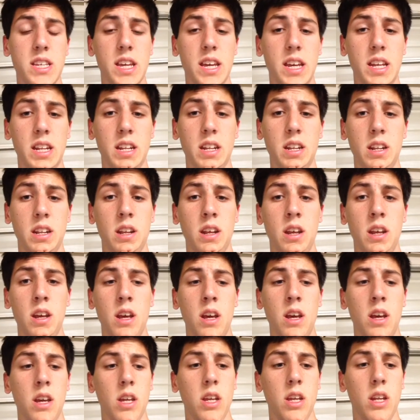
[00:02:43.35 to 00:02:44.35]
And
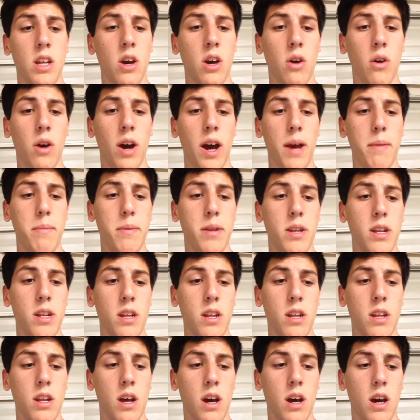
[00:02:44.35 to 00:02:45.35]
I've
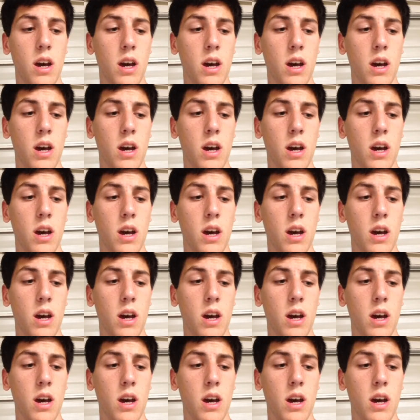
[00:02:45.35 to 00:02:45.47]
been